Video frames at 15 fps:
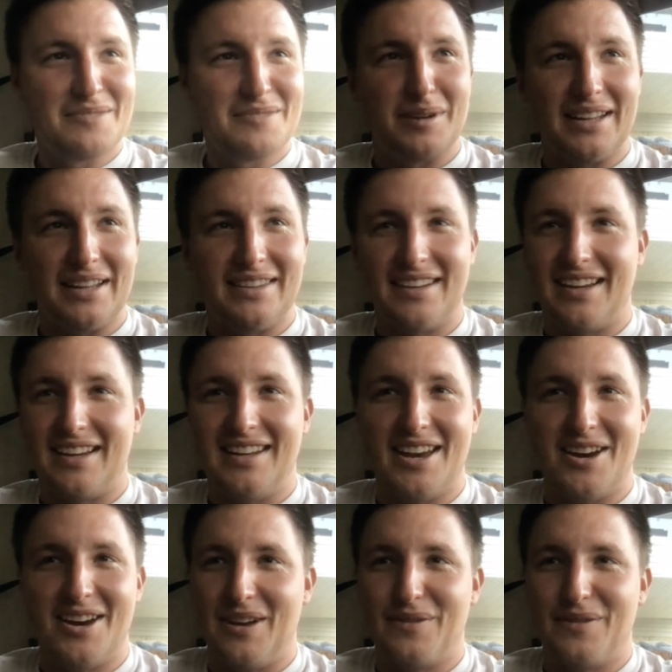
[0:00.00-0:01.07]
But
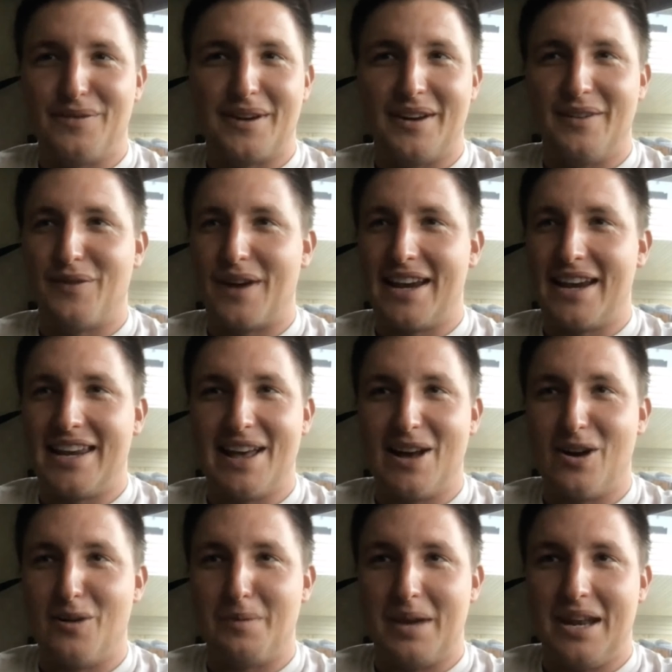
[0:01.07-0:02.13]
no, if I can
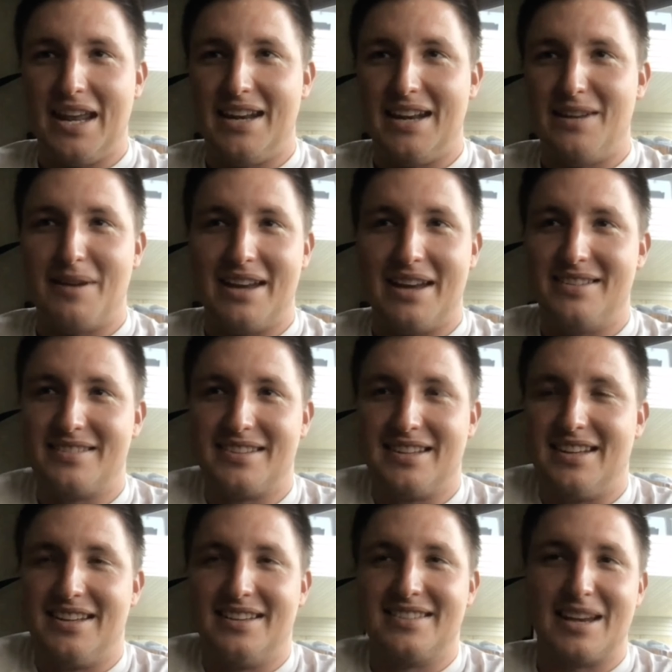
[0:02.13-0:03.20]
help in any way, just
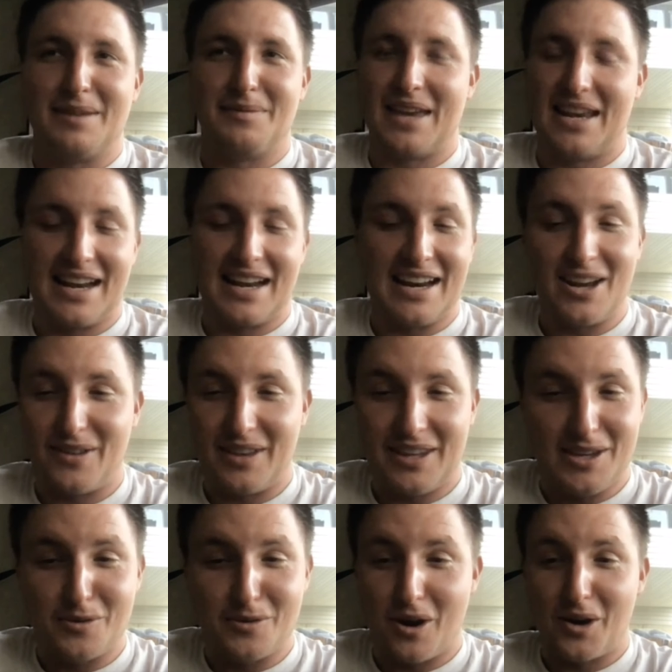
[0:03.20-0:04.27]
same thing. I know that
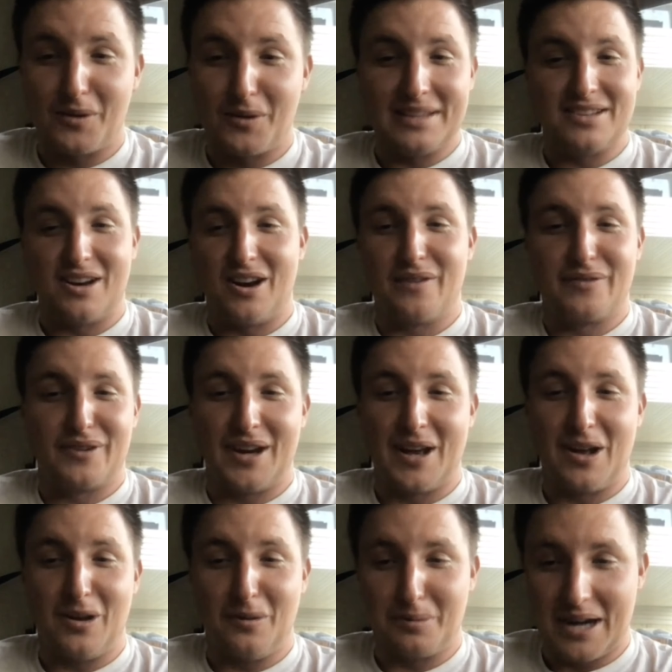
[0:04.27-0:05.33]
you always offer
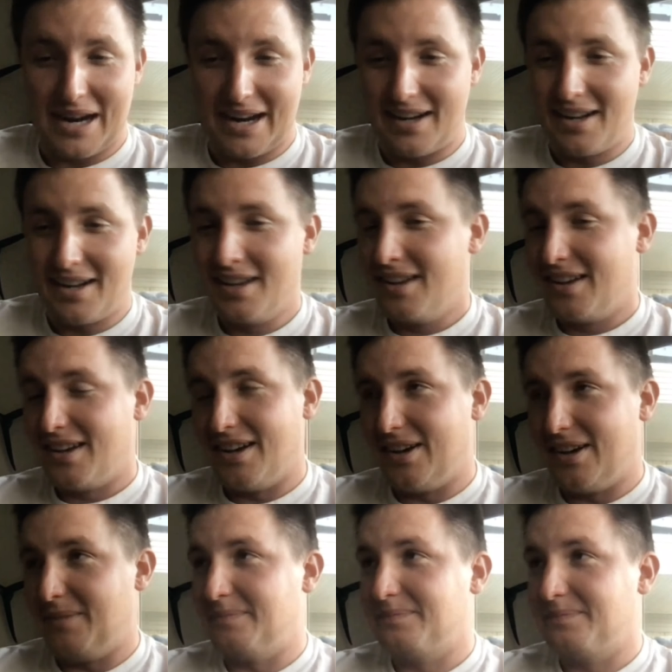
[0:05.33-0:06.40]
help, right?
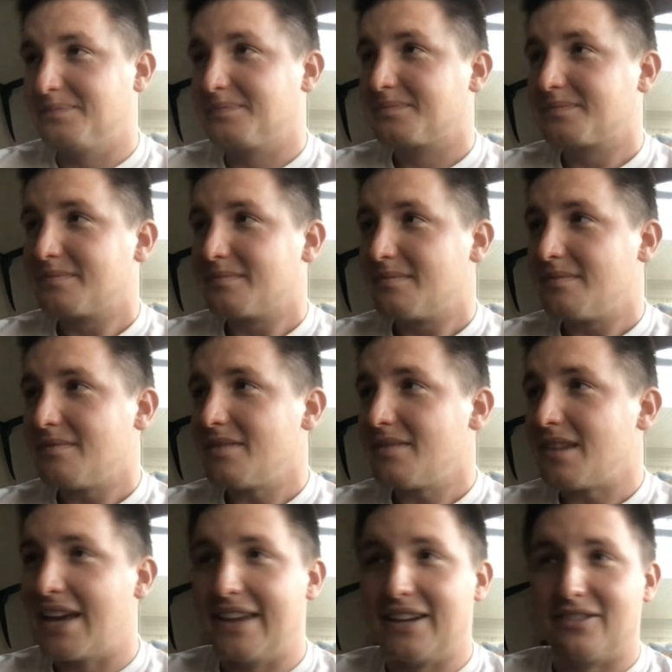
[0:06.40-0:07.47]
Um,
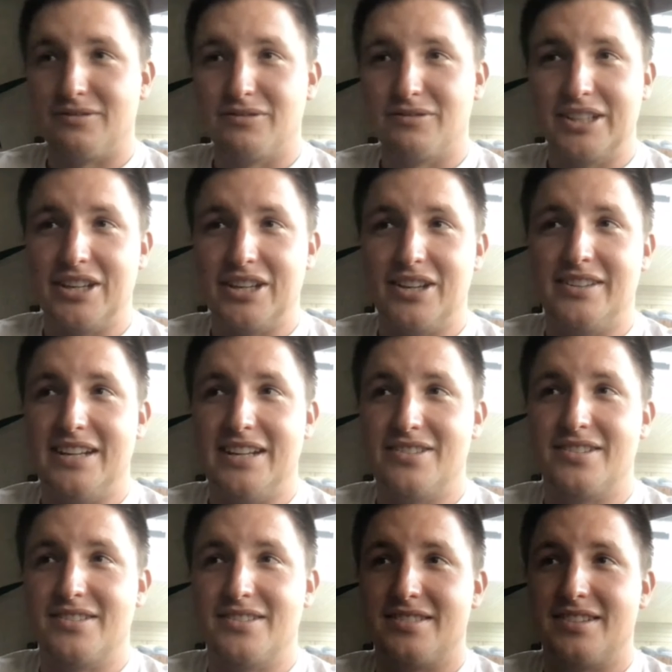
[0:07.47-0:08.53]
I think really good
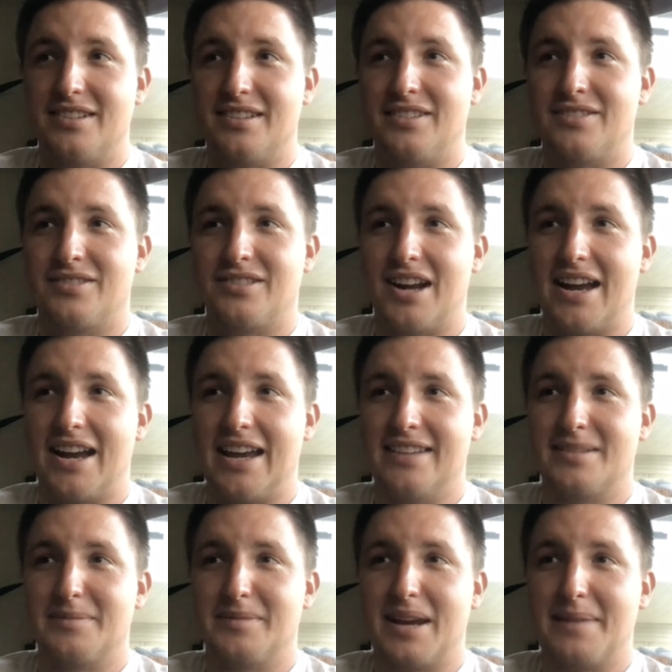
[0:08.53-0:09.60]
teachers try
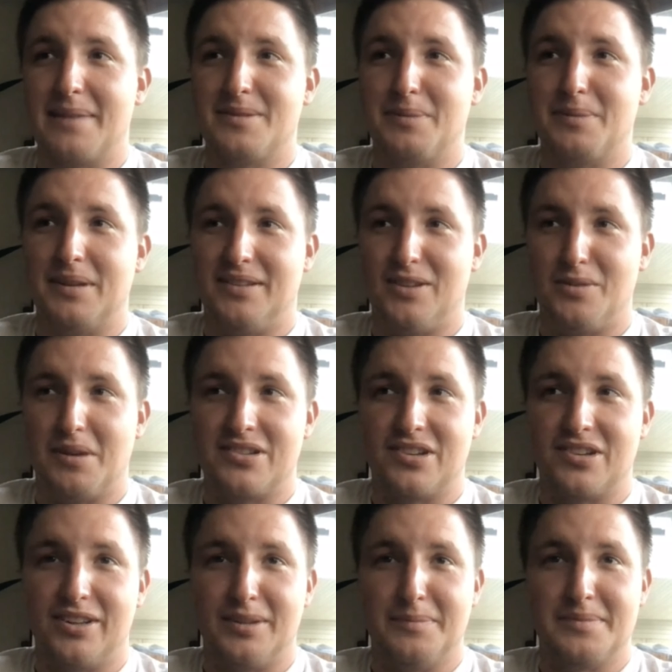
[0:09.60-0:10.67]
sometimes to put too much
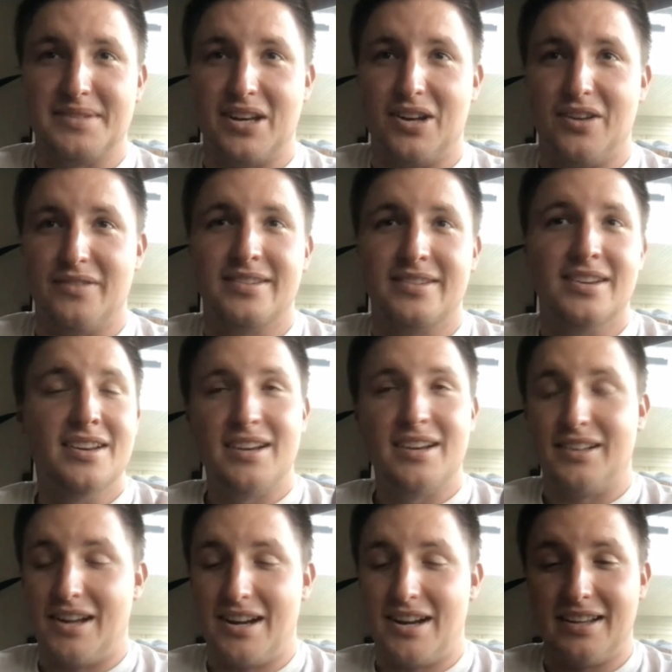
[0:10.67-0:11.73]
on themselves.
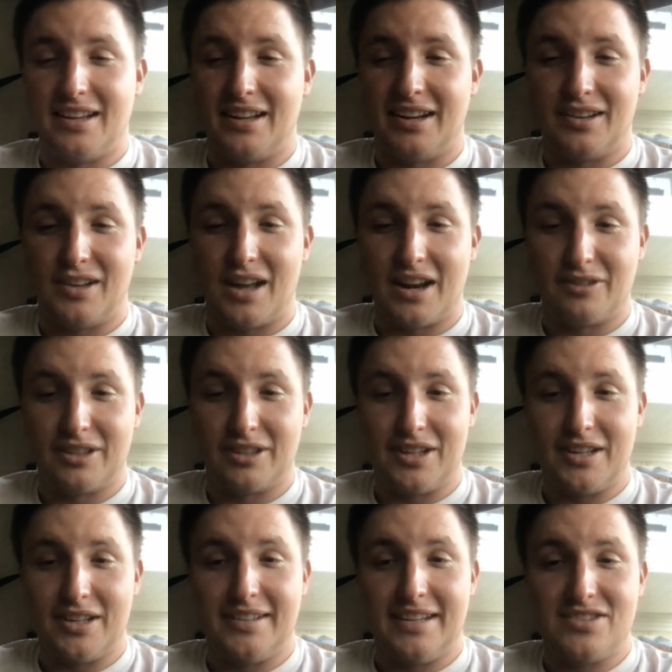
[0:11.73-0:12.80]
A lot of really
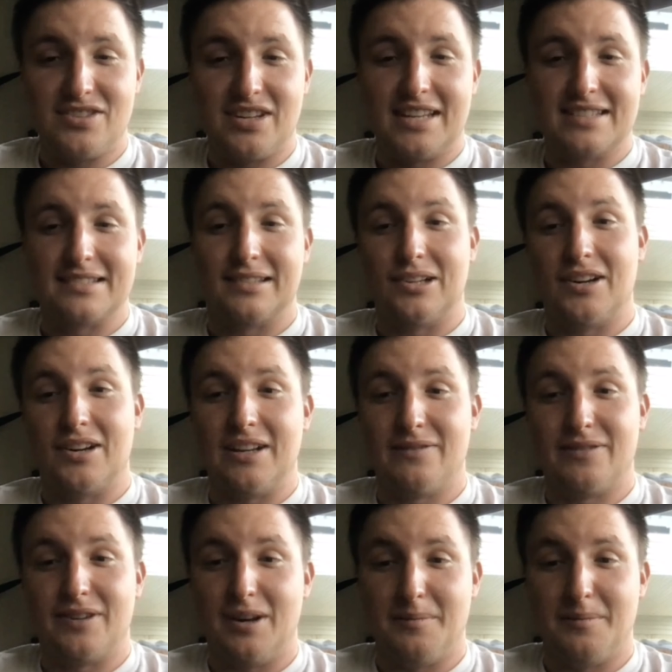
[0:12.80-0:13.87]
good teaching is learning
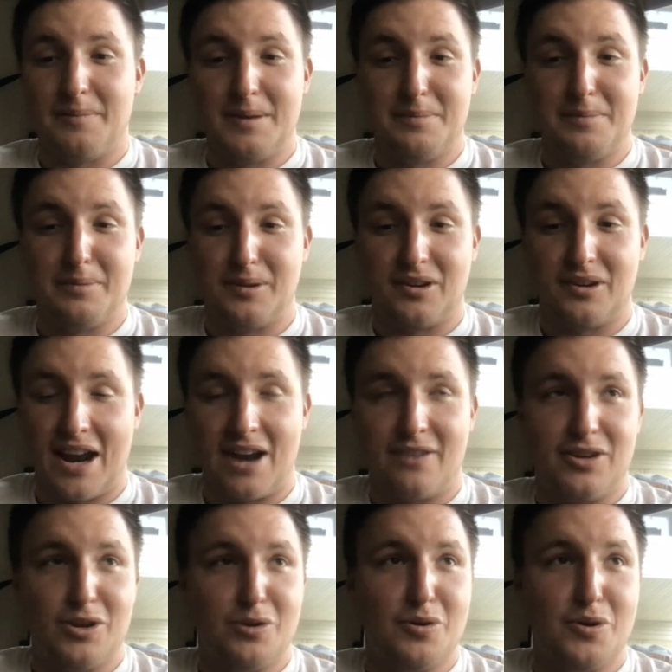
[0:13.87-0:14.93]
from people
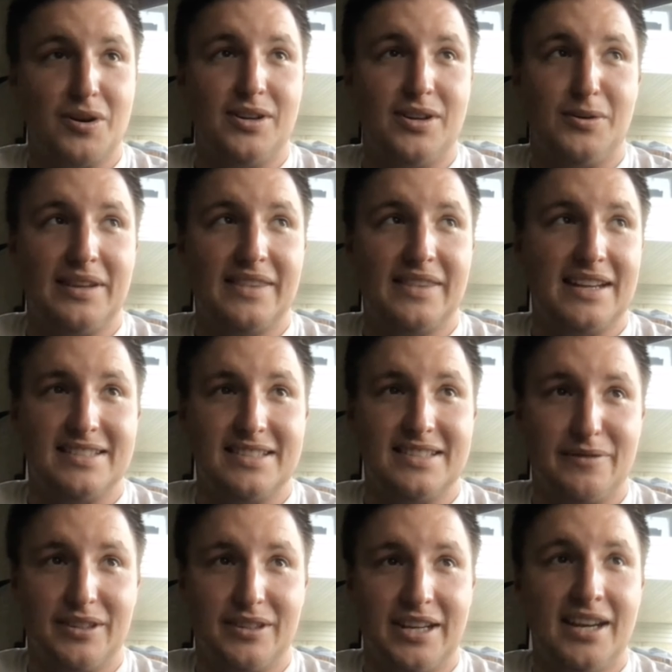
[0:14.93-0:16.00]
around you who are doing things
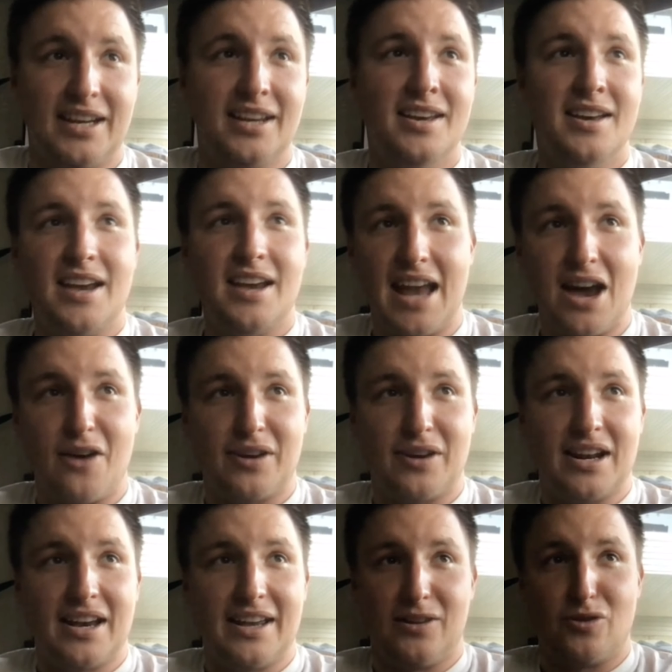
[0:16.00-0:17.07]
differently, and how
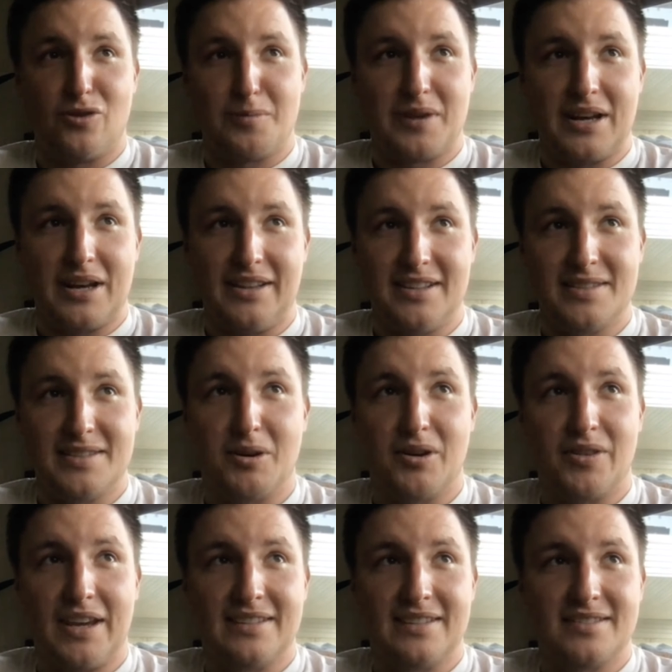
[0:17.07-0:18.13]
can I incorporate these
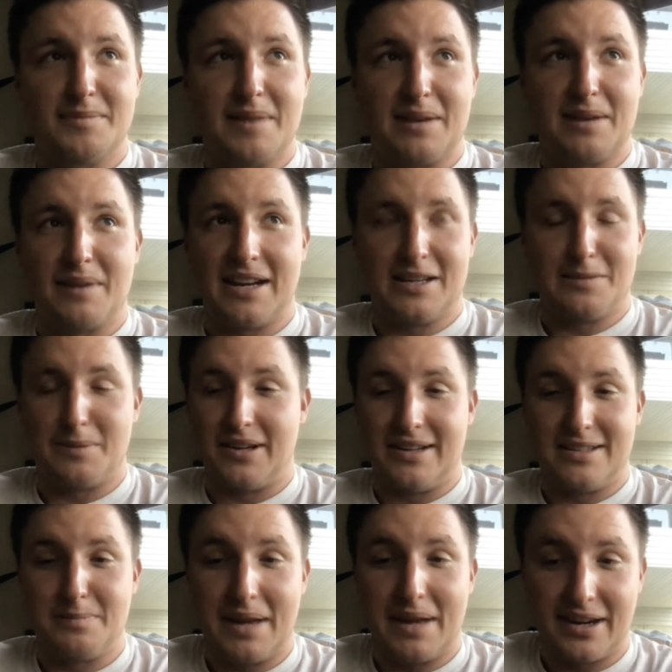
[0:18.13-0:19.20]
small things to make my
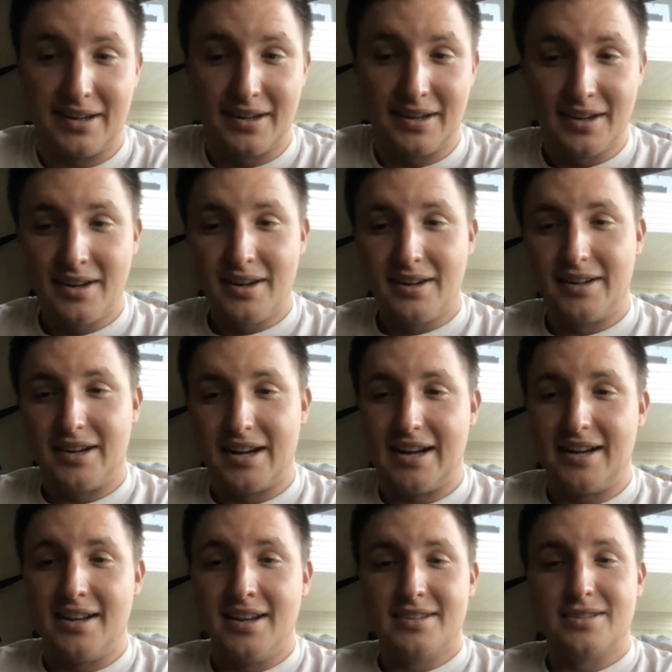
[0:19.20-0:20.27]
experience better,
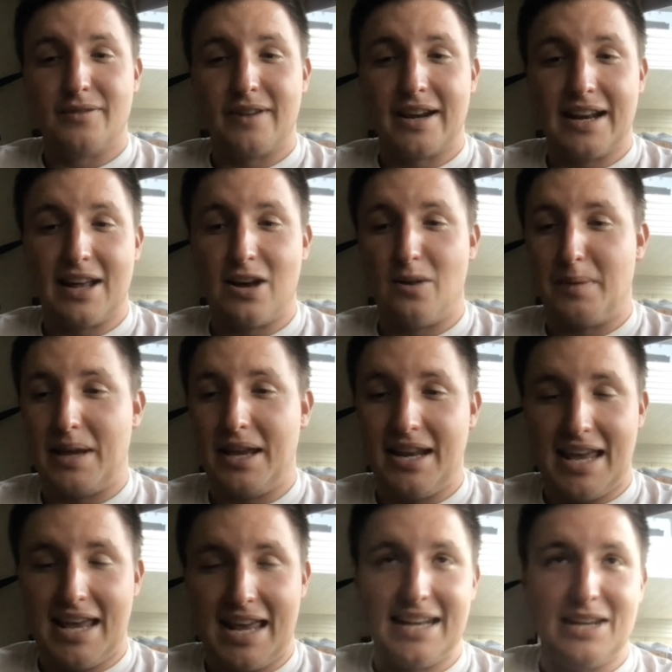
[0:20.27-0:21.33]
right? So if I can help in
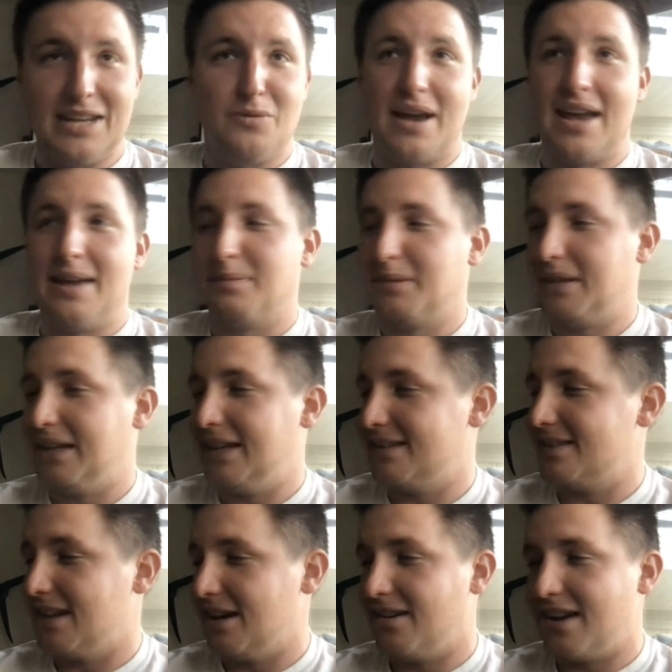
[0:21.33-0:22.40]
any way,
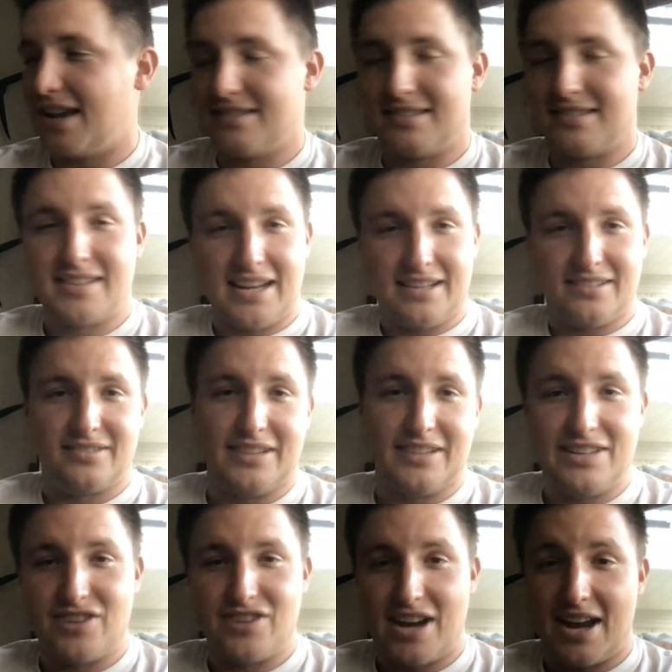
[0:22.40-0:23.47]
please don't hesitate to
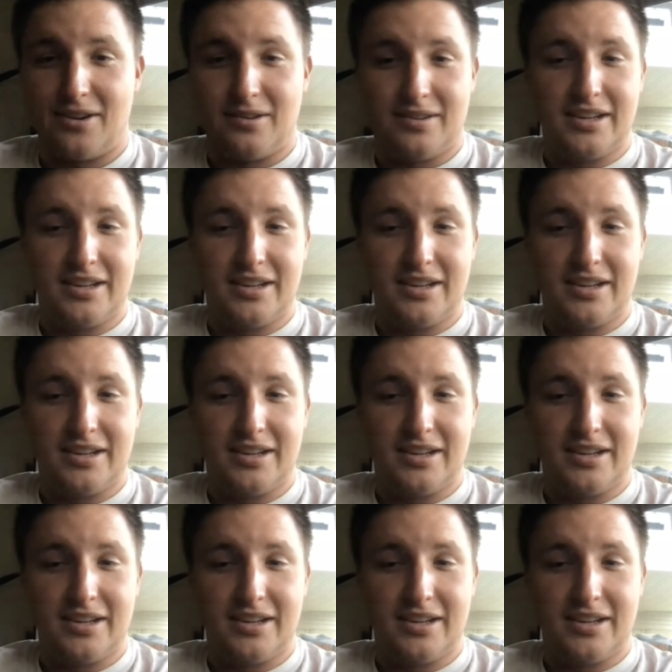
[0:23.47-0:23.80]
reach out.